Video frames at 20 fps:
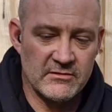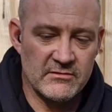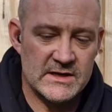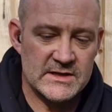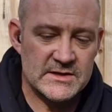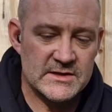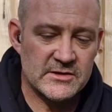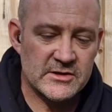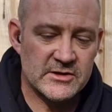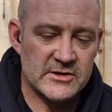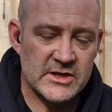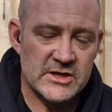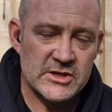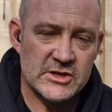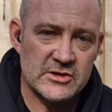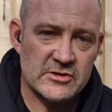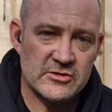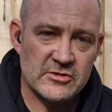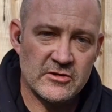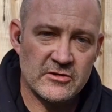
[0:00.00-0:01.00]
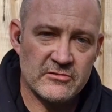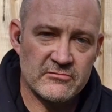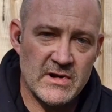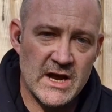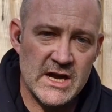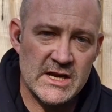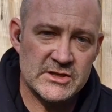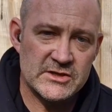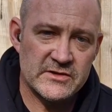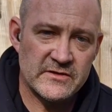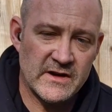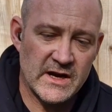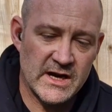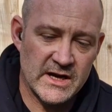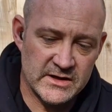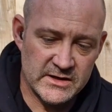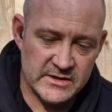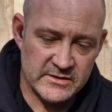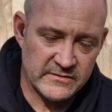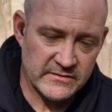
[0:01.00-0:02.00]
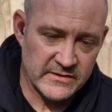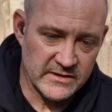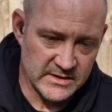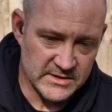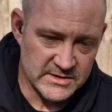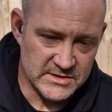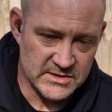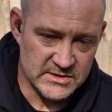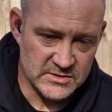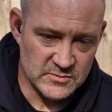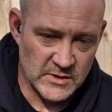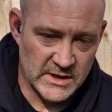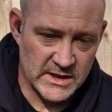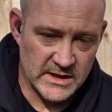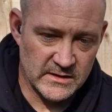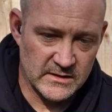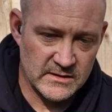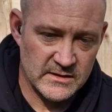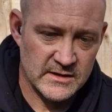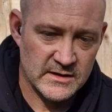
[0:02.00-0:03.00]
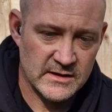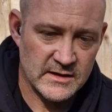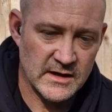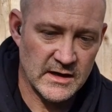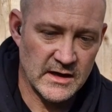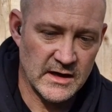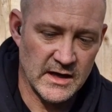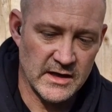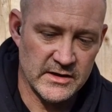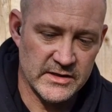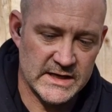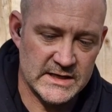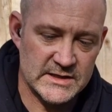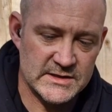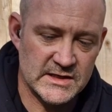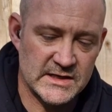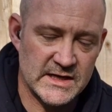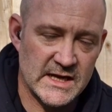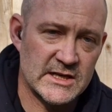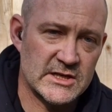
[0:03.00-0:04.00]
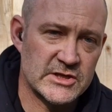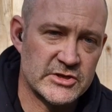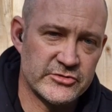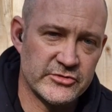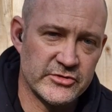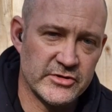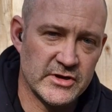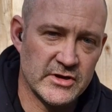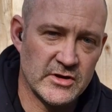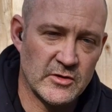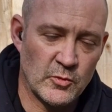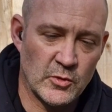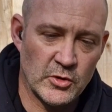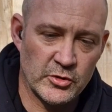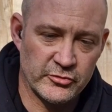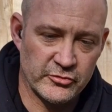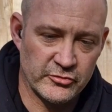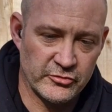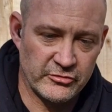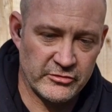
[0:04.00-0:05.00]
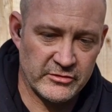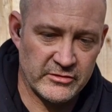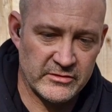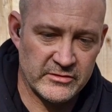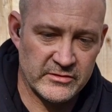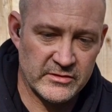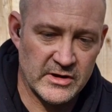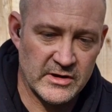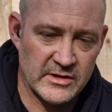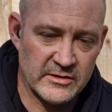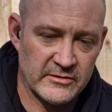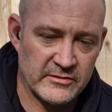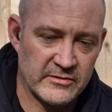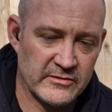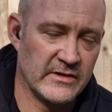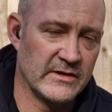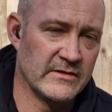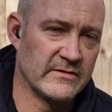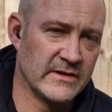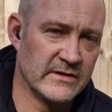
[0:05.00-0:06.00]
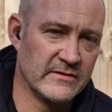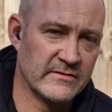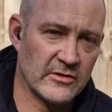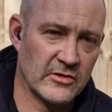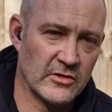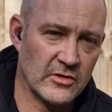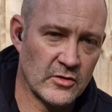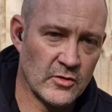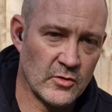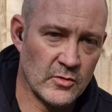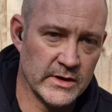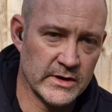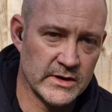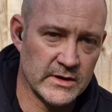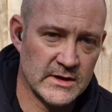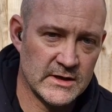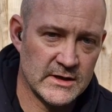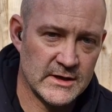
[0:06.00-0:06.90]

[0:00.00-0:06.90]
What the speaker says: is an additional rangefinder for this as well, and that's an extra 154 quid.